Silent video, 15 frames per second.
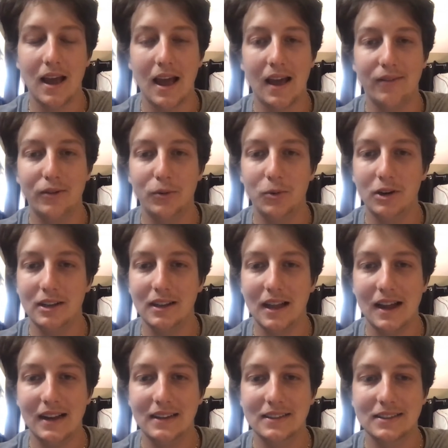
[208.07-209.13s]
Everyone
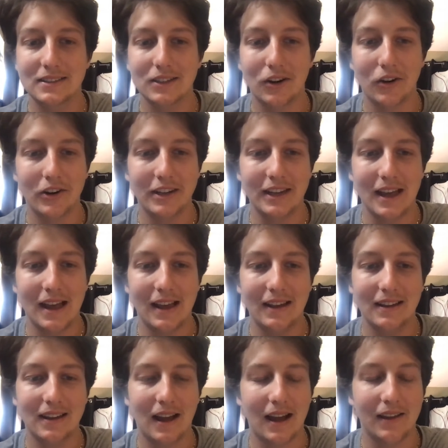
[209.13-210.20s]
likes
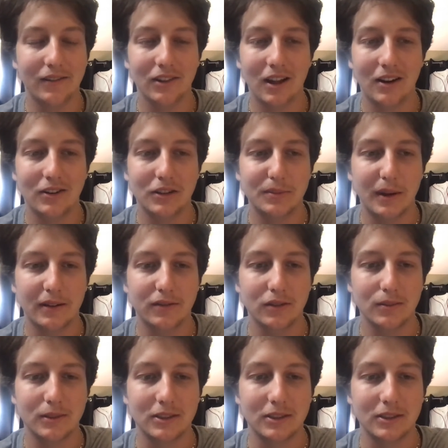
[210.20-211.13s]
RDA. I have a lot of respect for him.